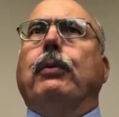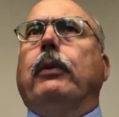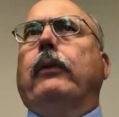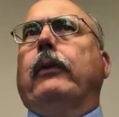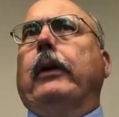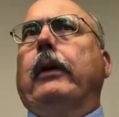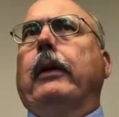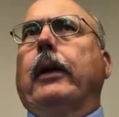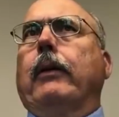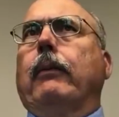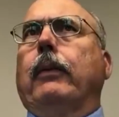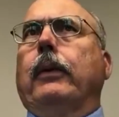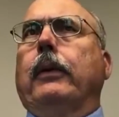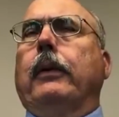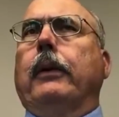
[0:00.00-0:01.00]
would see like
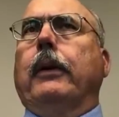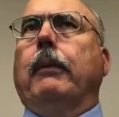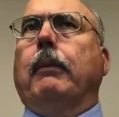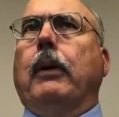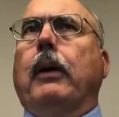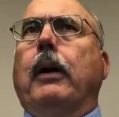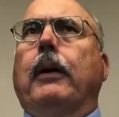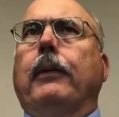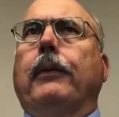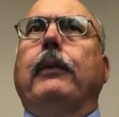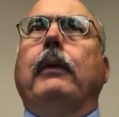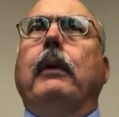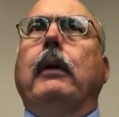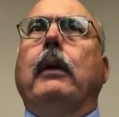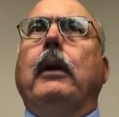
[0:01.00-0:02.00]
with uh, Boss,